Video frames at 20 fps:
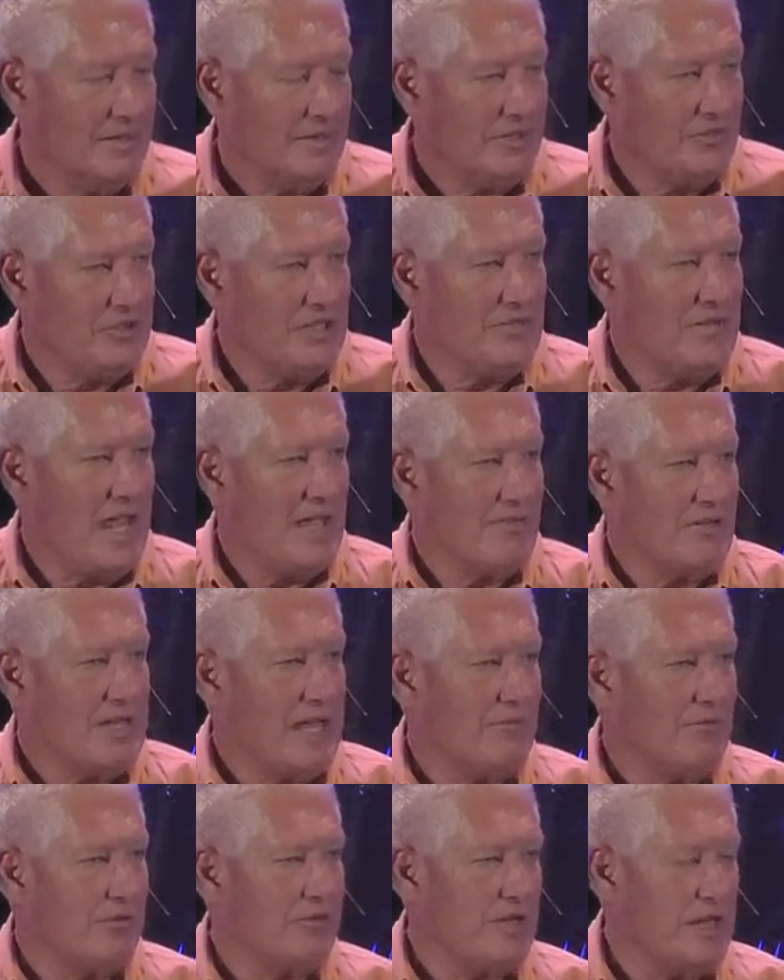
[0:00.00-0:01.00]
You see, if you have a
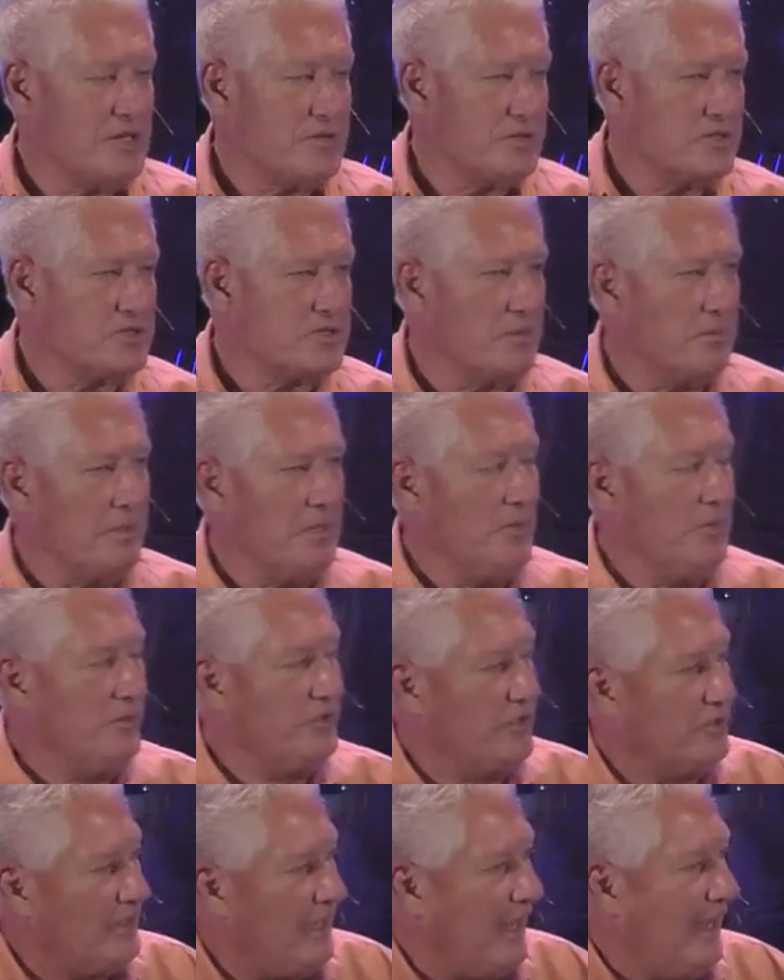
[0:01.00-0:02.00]
conversation, somebody who
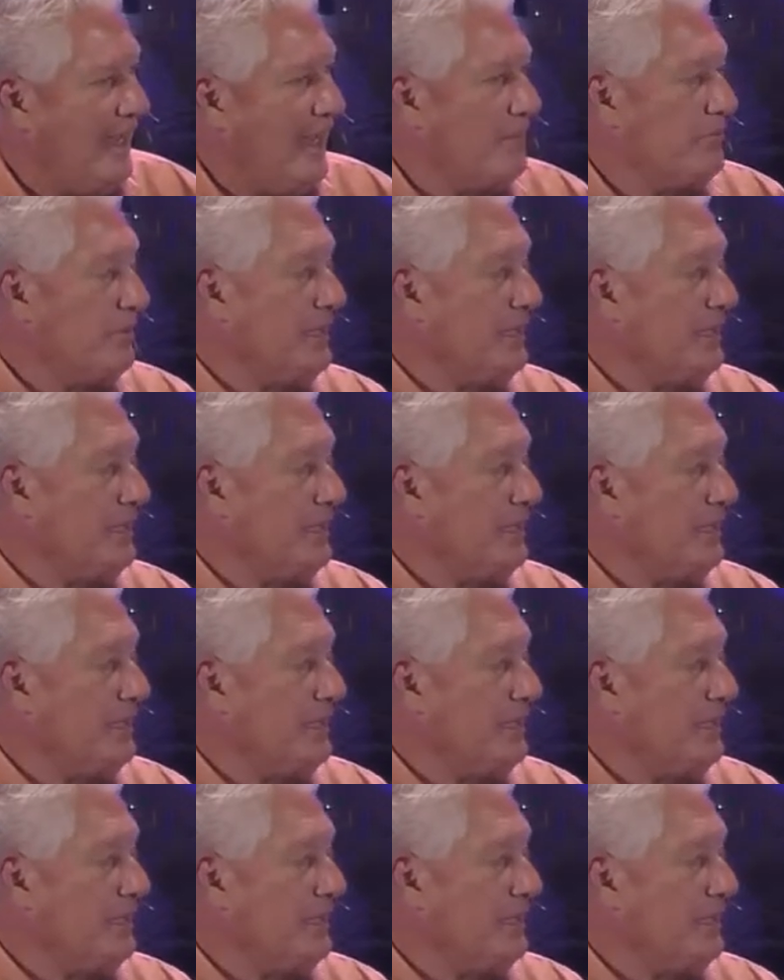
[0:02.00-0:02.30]
says, I,